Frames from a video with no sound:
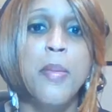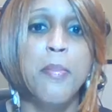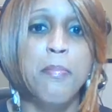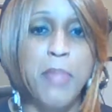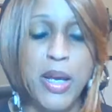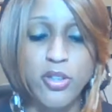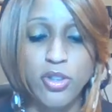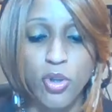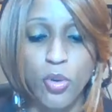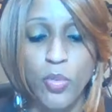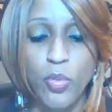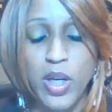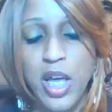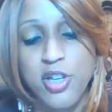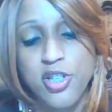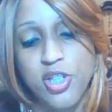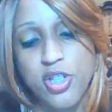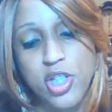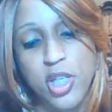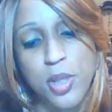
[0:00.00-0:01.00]
based on
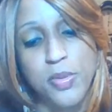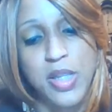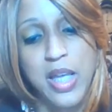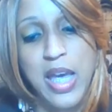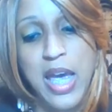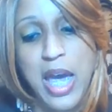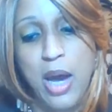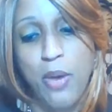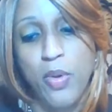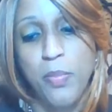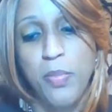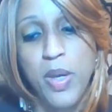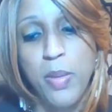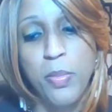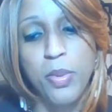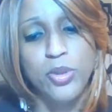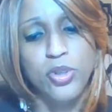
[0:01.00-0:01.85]
relationships they had with people.